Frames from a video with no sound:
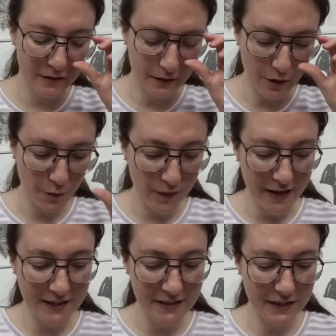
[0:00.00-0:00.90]
So what
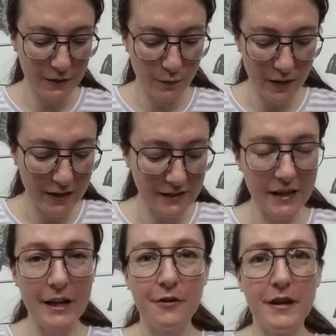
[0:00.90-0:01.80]
I did was
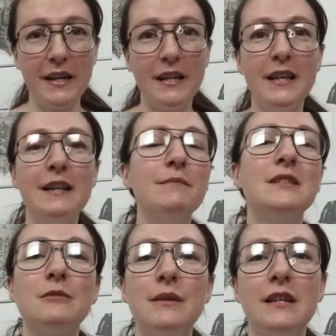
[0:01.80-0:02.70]
I graded in
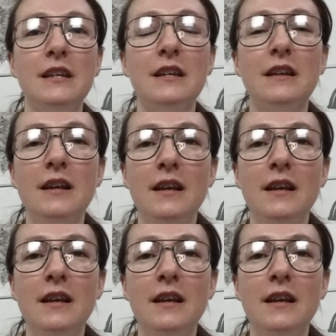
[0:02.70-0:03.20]
between